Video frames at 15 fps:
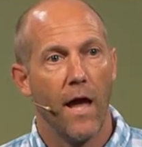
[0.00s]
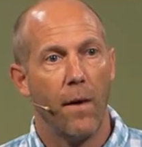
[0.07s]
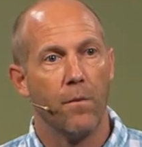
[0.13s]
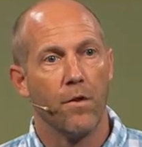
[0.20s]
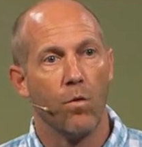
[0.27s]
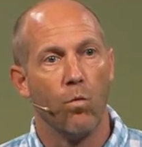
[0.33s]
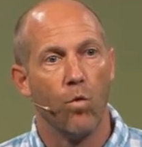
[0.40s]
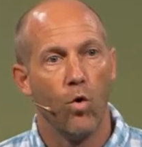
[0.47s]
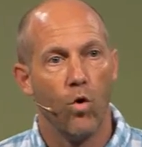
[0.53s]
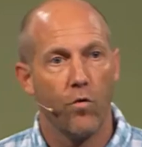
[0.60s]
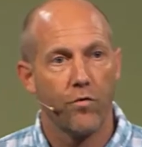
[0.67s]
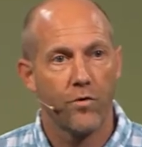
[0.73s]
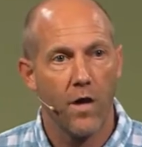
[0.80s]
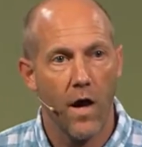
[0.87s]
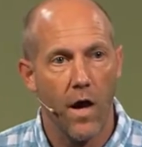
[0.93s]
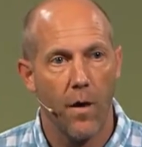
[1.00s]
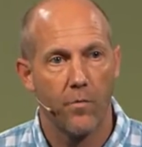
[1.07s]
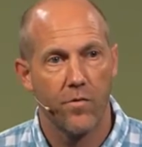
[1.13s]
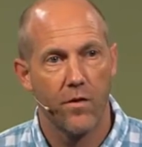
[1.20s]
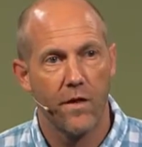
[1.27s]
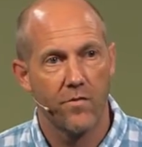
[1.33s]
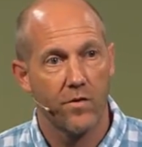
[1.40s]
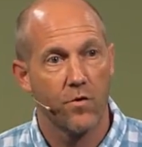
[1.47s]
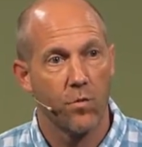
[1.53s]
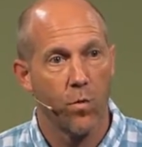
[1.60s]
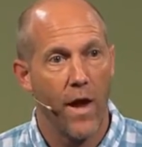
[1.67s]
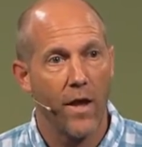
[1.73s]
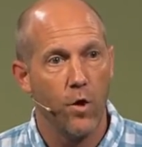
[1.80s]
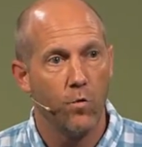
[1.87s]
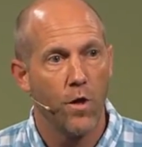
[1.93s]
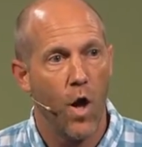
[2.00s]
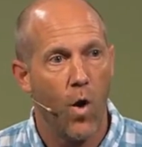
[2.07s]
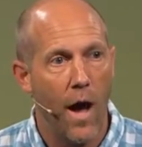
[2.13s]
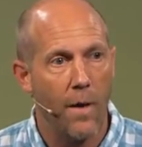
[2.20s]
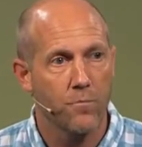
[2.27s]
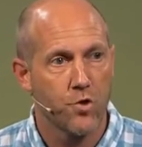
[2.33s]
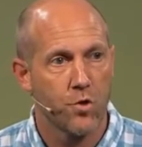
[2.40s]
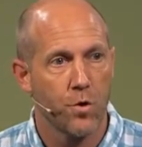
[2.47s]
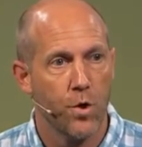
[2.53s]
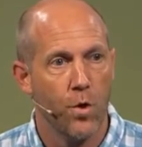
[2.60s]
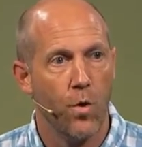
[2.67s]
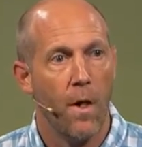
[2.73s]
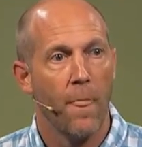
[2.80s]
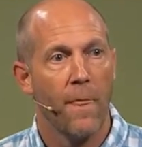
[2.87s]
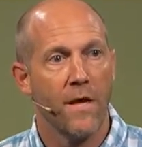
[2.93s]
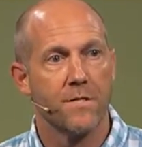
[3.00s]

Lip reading: And when the wolves come, see, he said, the way you know I'm true